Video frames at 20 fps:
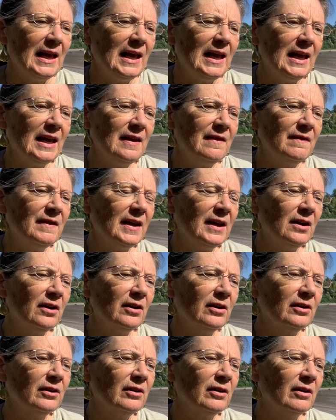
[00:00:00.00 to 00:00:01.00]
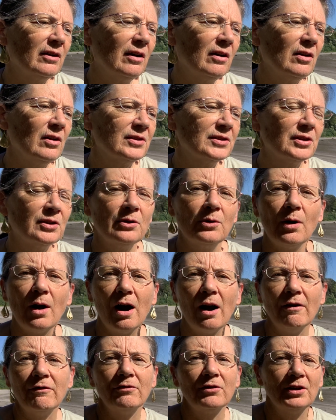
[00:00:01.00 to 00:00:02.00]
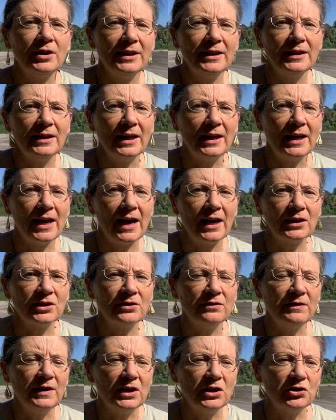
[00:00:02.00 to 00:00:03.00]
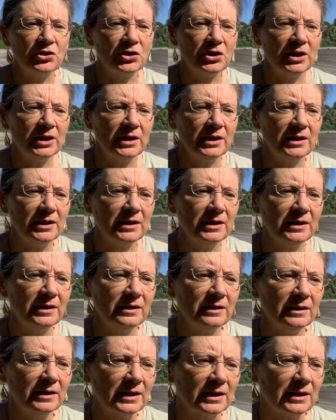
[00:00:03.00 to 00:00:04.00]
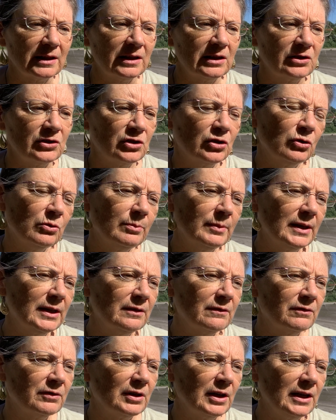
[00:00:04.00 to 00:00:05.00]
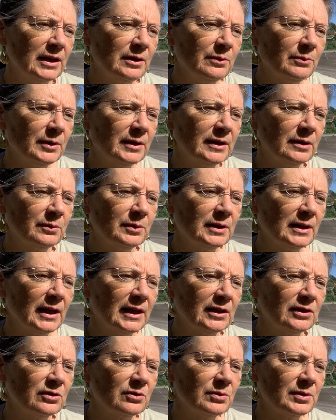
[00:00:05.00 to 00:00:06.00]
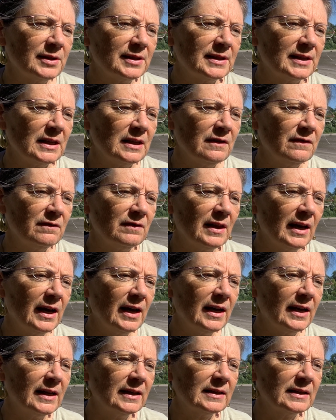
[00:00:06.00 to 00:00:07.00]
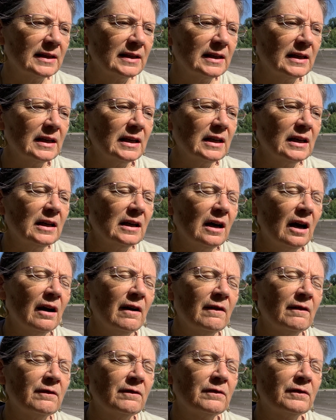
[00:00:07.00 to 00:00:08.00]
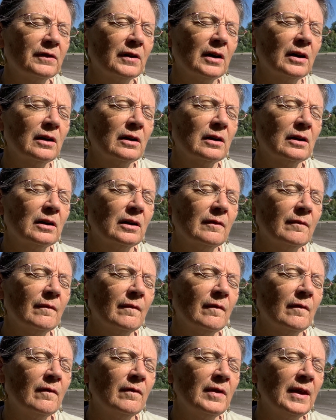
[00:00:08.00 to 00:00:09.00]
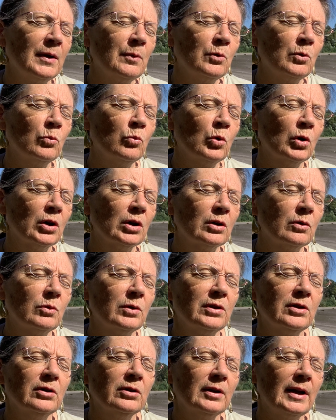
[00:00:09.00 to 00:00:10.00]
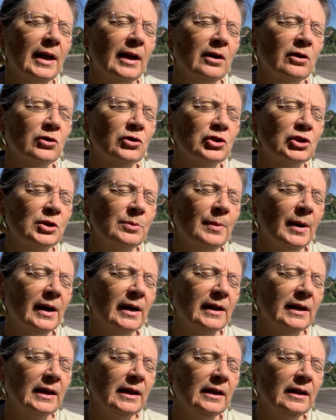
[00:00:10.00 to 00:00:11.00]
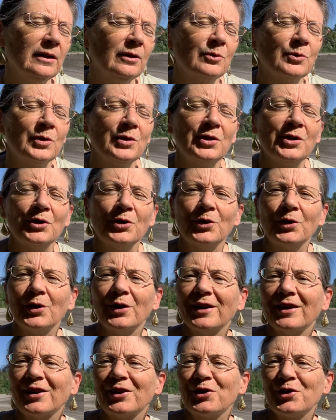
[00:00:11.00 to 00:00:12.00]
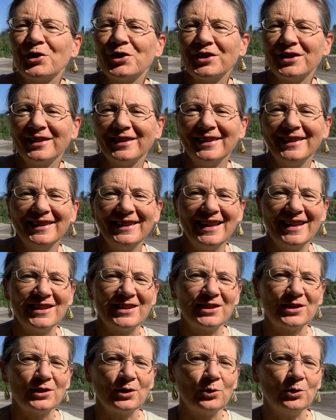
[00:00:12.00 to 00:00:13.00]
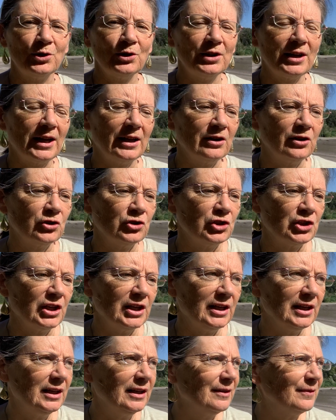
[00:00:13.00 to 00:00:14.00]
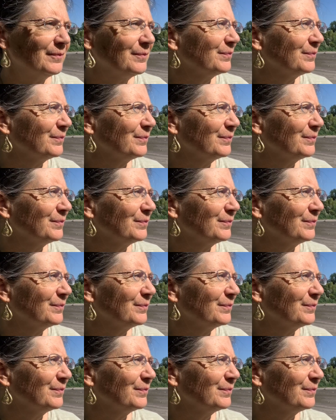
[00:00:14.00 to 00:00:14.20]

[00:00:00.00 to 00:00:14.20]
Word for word: And they are also offering an activation, like an attunement for anyone that would like to receive that of they will work with your energy body, with your crystalline and solar energy,